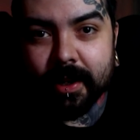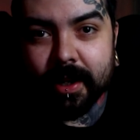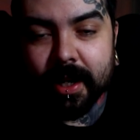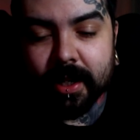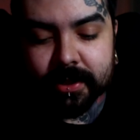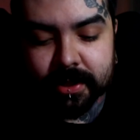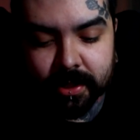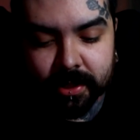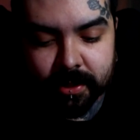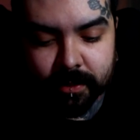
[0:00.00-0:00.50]

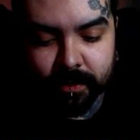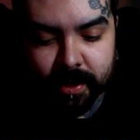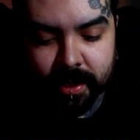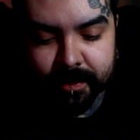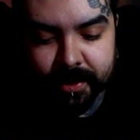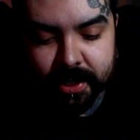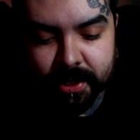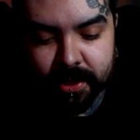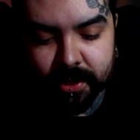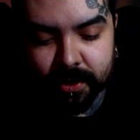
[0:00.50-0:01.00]
I'll tell you what I'm
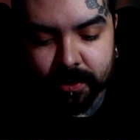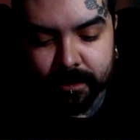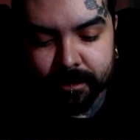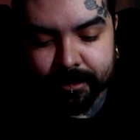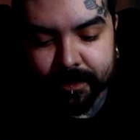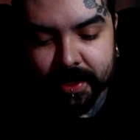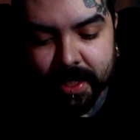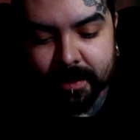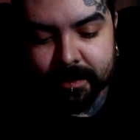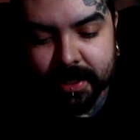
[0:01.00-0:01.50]
gonna do.
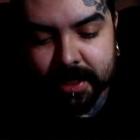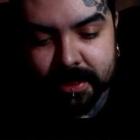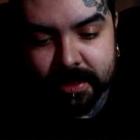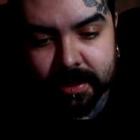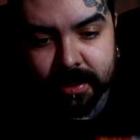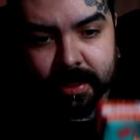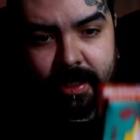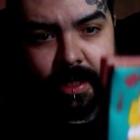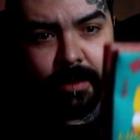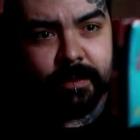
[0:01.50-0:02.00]
I'm gonna
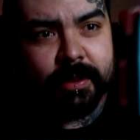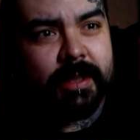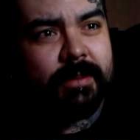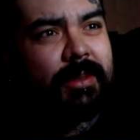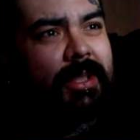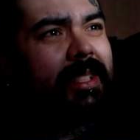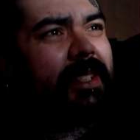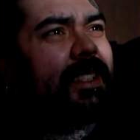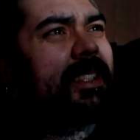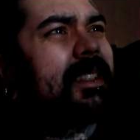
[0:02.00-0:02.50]
slam. Can
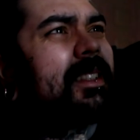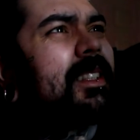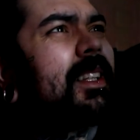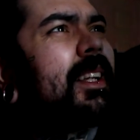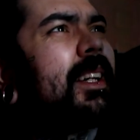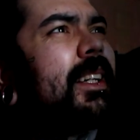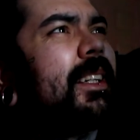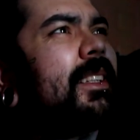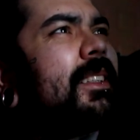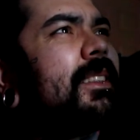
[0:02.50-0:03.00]
you see in the
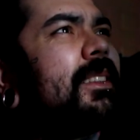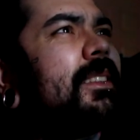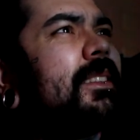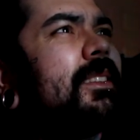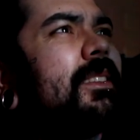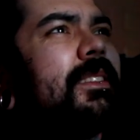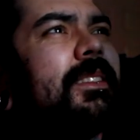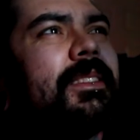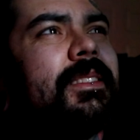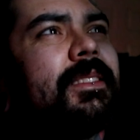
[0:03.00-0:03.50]
light
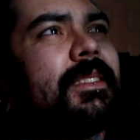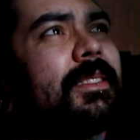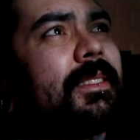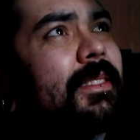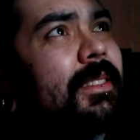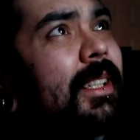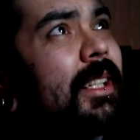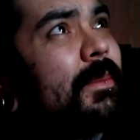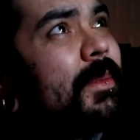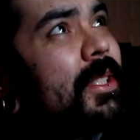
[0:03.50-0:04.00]

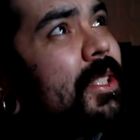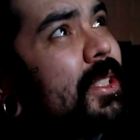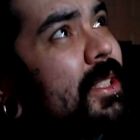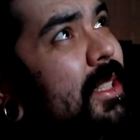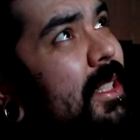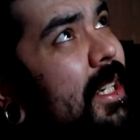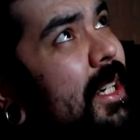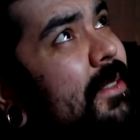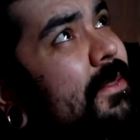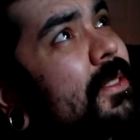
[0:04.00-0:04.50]
how much is
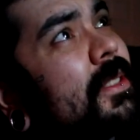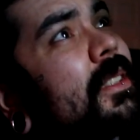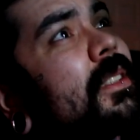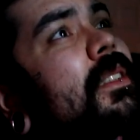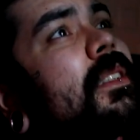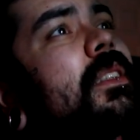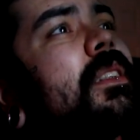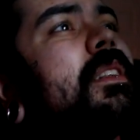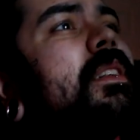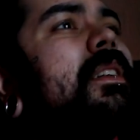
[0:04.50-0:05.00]
left?
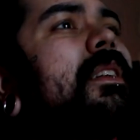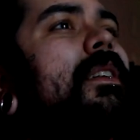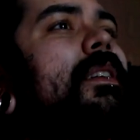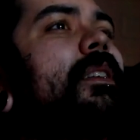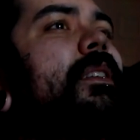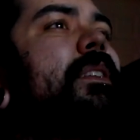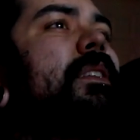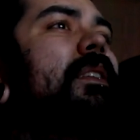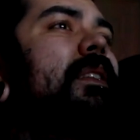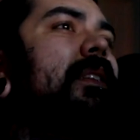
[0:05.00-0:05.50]

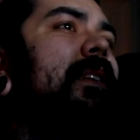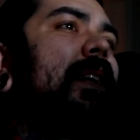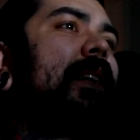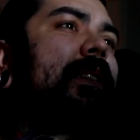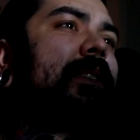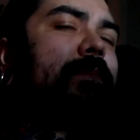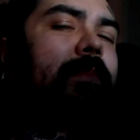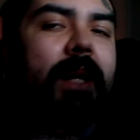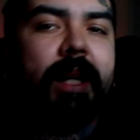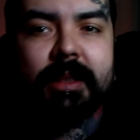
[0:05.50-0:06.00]
No,
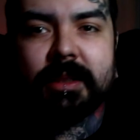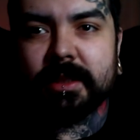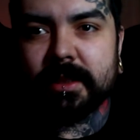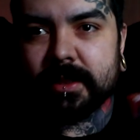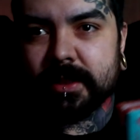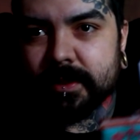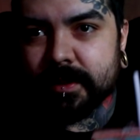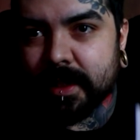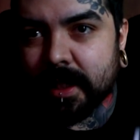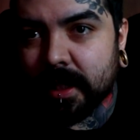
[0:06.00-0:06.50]
this box is
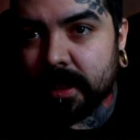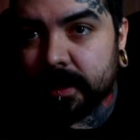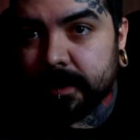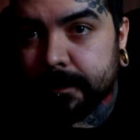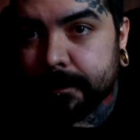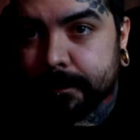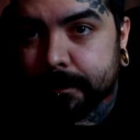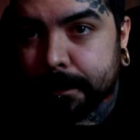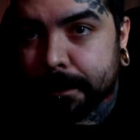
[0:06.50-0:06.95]
too dark.